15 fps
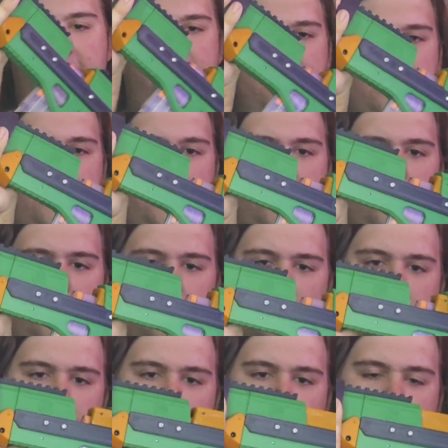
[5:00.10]
then
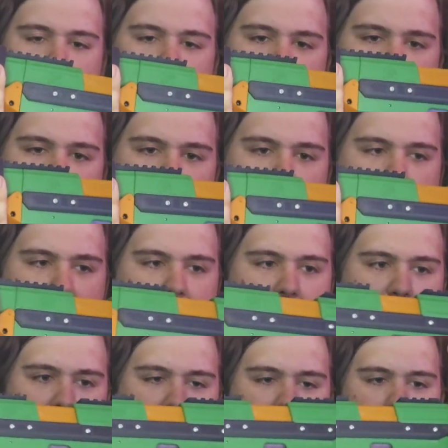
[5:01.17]
you push the priming
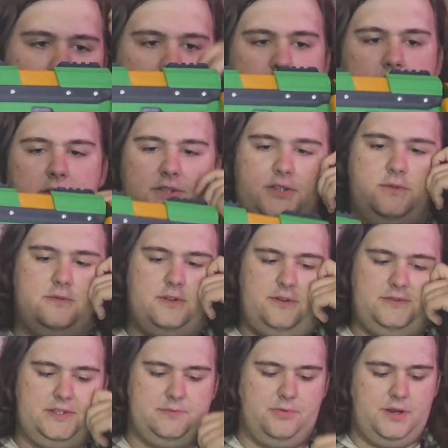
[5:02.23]
handle forward to
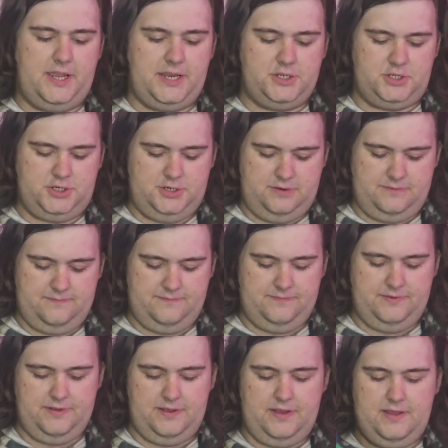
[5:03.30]
close the breech.
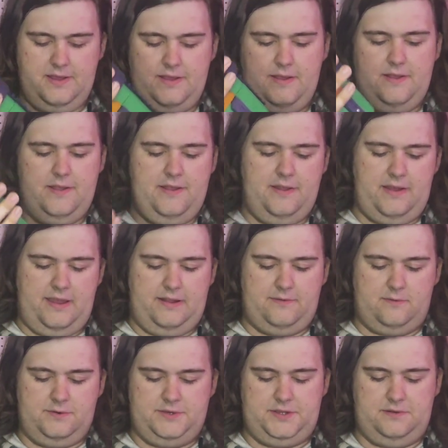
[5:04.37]
And of
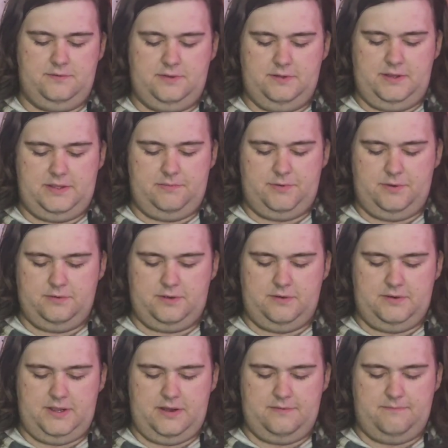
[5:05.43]
course, you let the bolt go
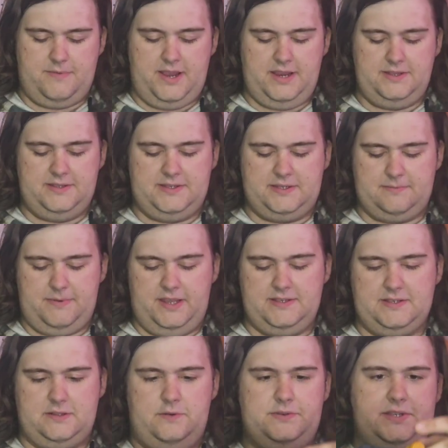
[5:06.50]
down. Mine's
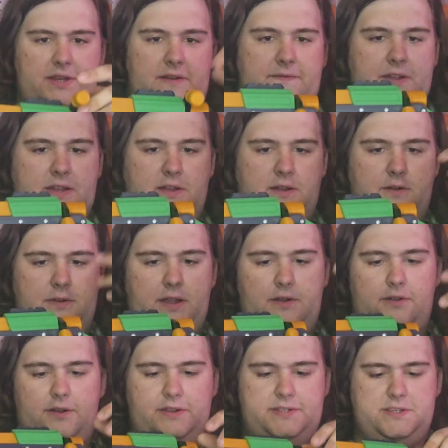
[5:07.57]
loose enough it can go down
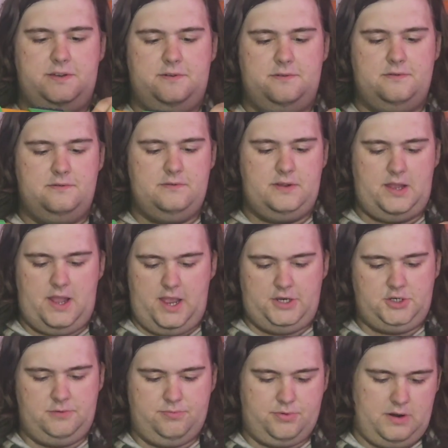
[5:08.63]
on its own. I
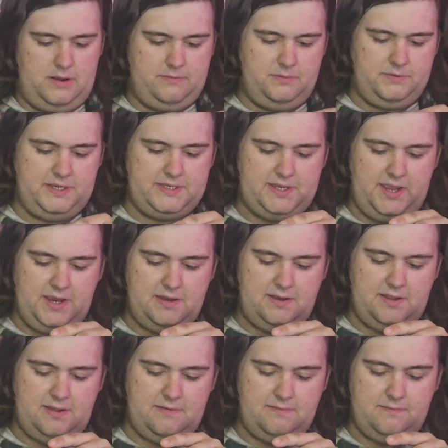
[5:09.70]
should probably tighten
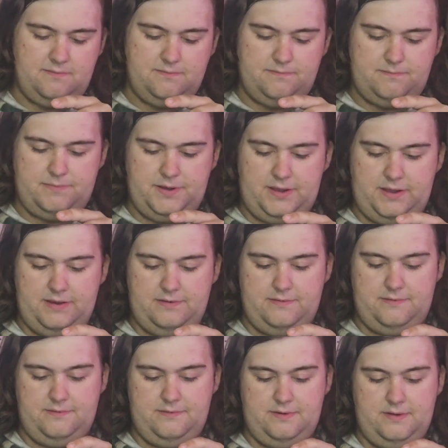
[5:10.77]
it, but
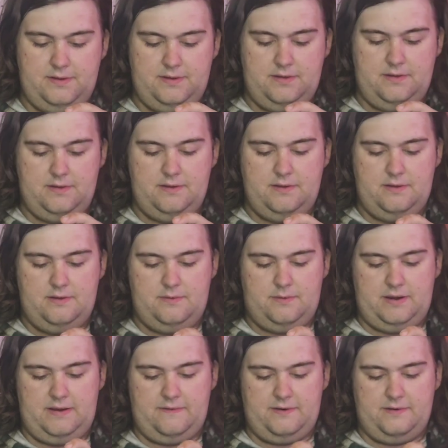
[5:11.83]

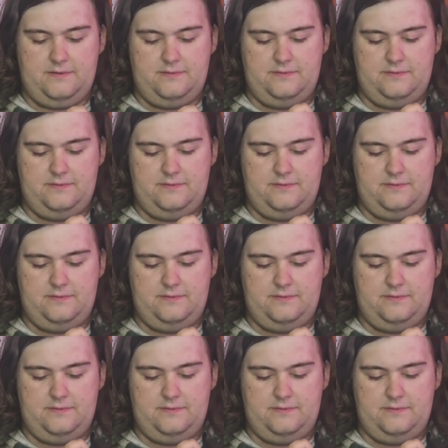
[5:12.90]
whatever.